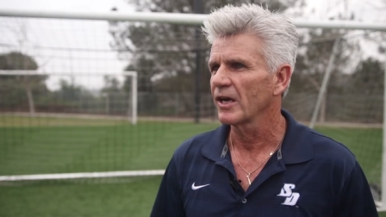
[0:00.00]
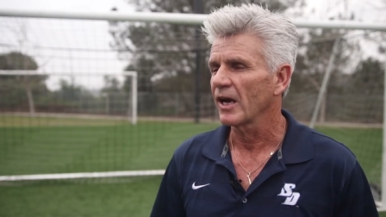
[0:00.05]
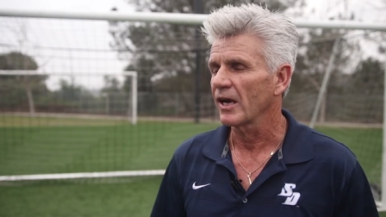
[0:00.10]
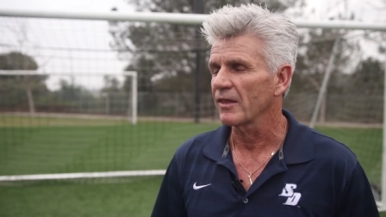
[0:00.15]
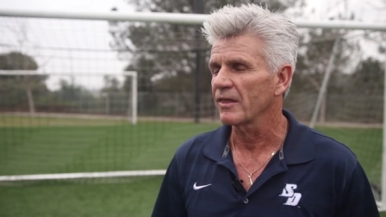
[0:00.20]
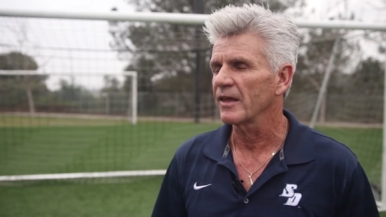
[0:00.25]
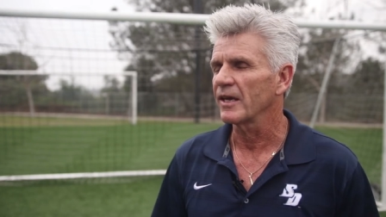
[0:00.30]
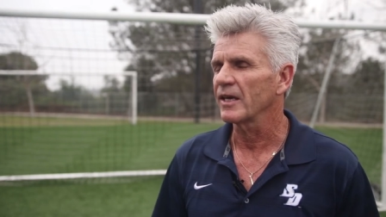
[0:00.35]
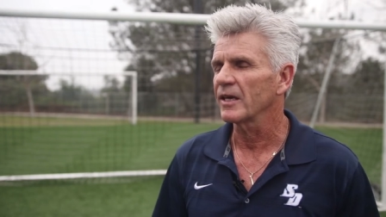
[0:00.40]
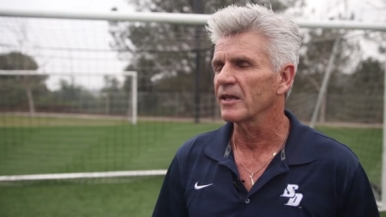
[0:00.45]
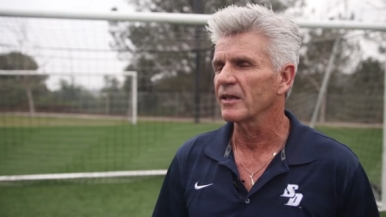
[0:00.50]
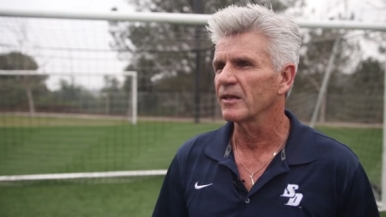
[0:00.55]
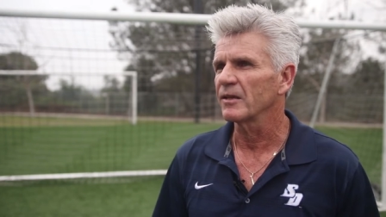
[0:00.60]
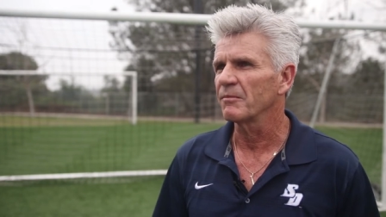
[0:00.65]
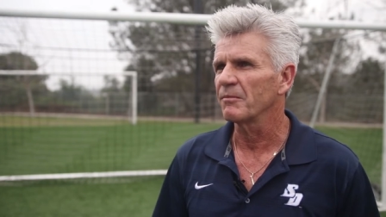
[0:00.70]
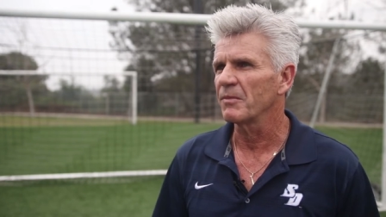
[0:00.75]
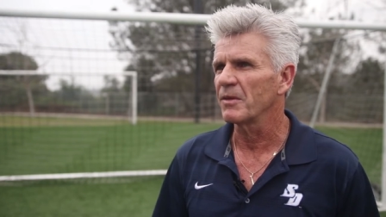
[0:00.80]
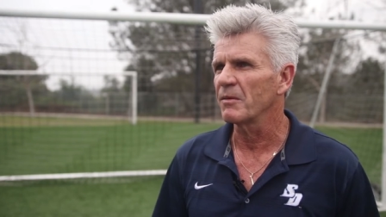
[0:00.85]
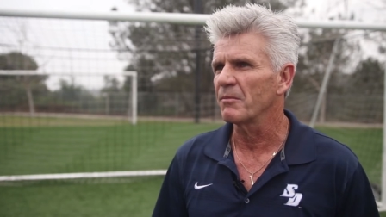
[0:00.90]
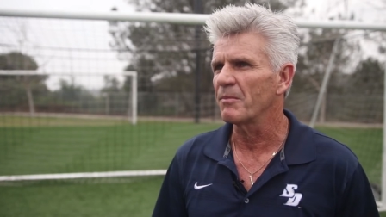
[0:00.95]
I think
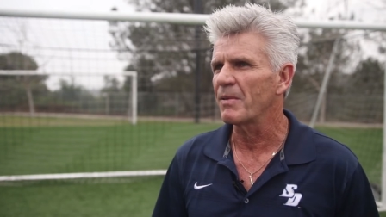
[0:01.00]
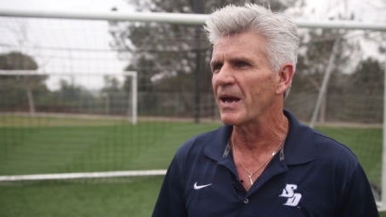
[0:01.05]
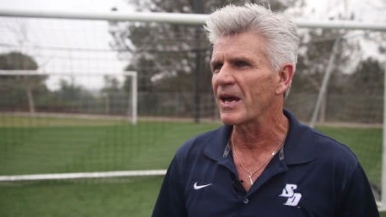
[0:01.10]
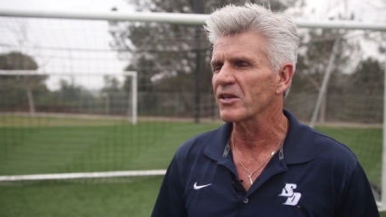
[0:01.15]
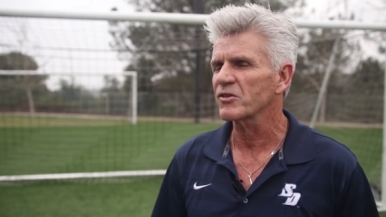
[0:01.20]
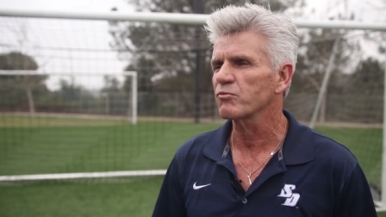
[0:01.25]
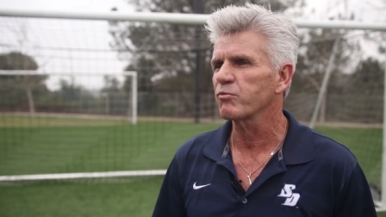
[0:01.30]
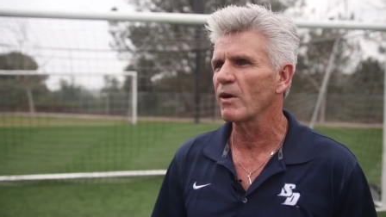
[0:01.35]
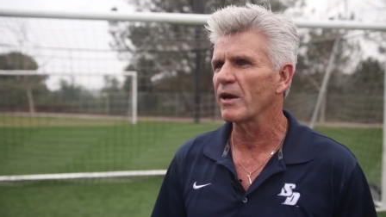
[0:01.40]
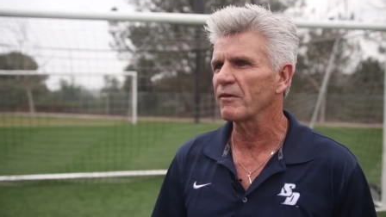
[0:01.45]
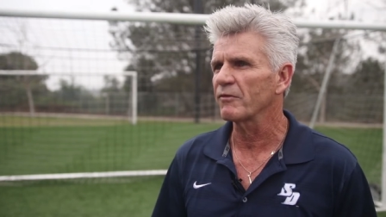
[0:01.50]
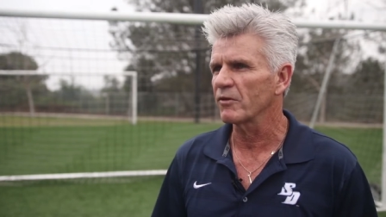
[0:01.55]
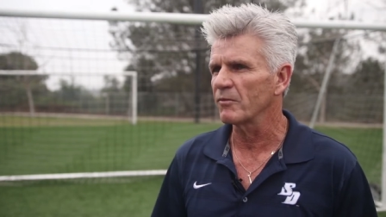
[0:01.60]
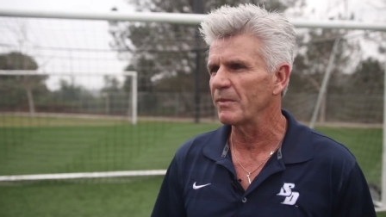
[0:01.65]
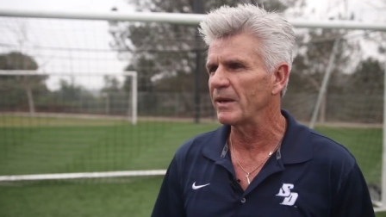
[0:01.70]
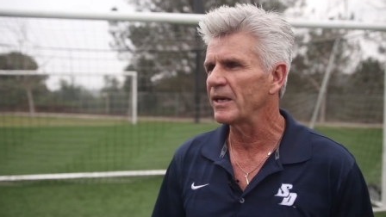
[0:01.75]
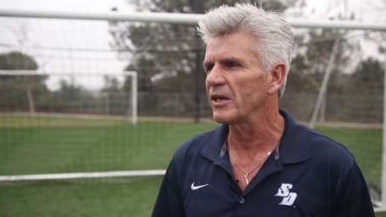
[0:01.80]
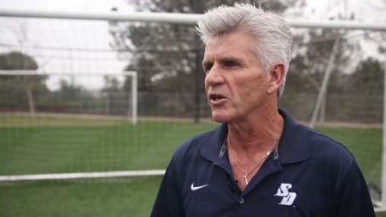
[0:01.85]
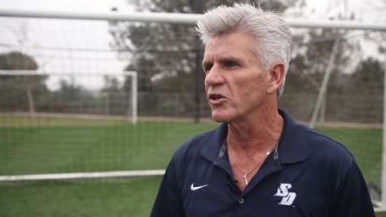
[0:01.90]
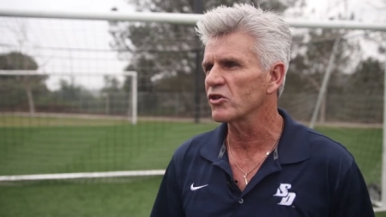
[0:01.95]
the best way for
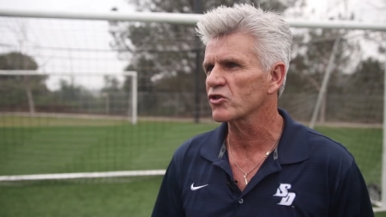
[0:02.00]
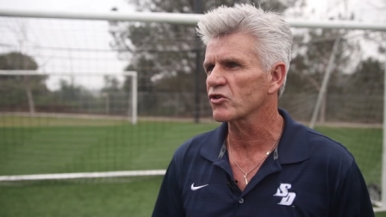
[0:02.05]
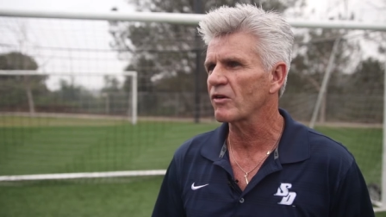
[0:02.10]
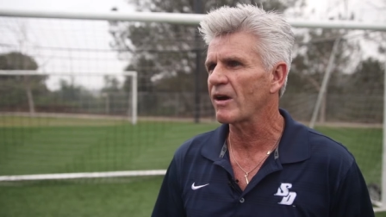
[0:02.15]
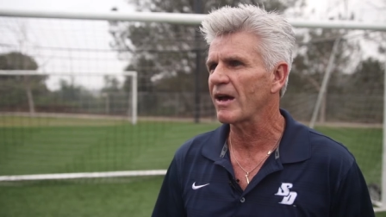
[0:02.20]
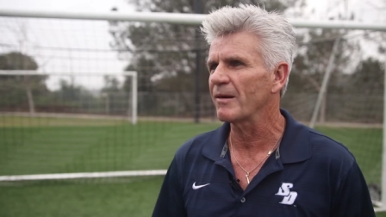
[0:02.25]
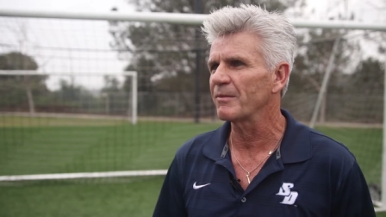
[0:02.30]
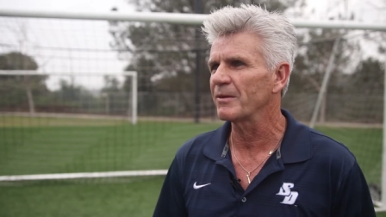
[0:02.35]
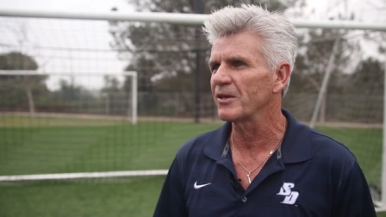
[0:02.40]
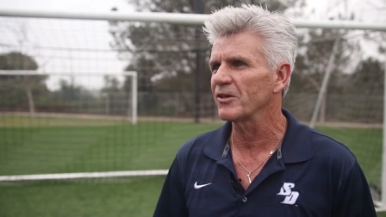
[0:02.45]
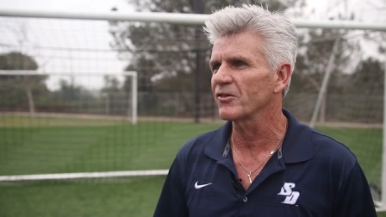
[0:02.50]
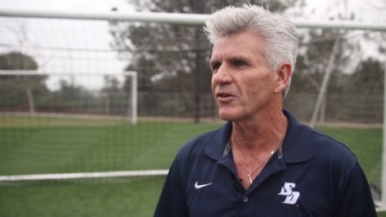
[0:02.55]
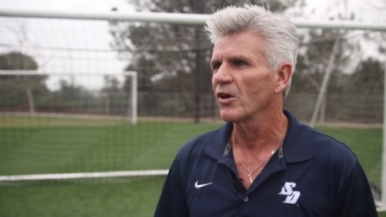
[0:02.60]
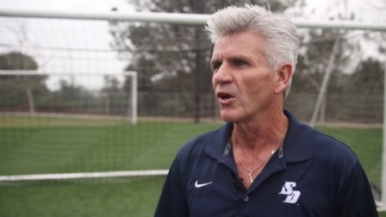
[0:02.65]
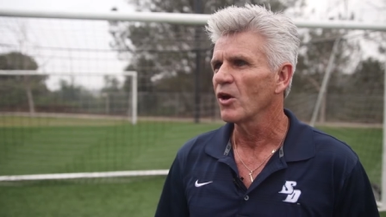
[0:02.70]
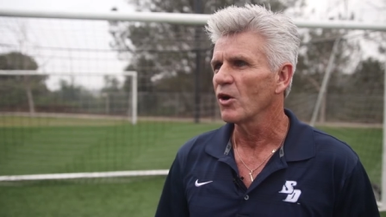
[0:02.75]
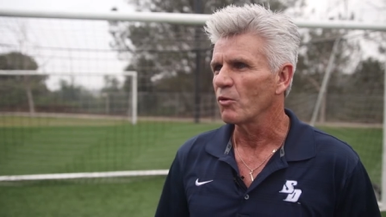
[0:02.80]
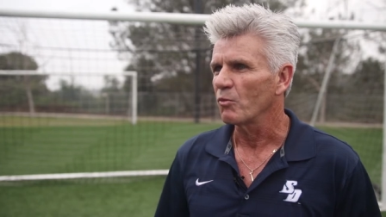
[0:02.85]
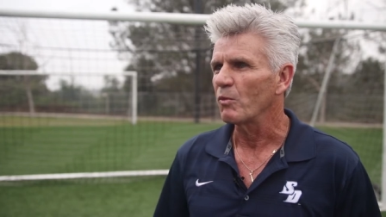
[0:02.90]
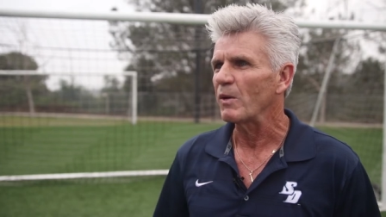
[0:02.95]
me to describe it is
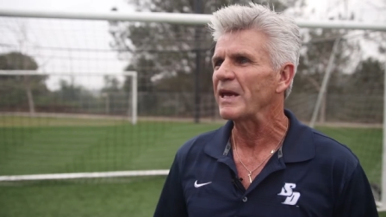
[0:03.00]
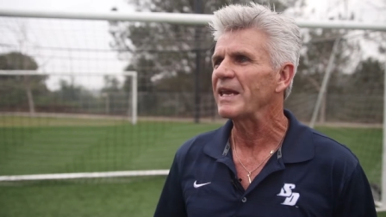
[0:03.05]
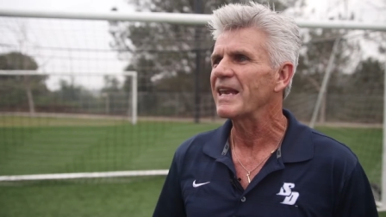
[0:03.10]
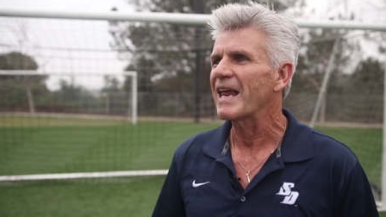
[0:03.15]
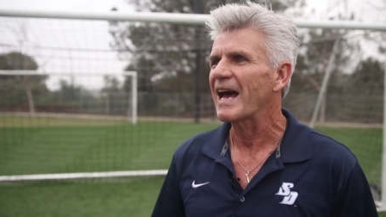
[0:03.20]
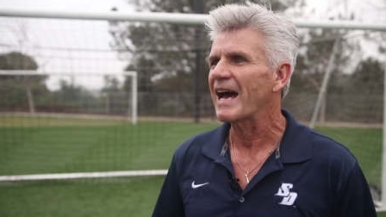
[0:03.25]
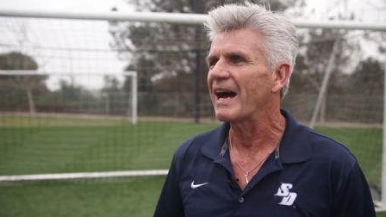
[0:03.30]
we've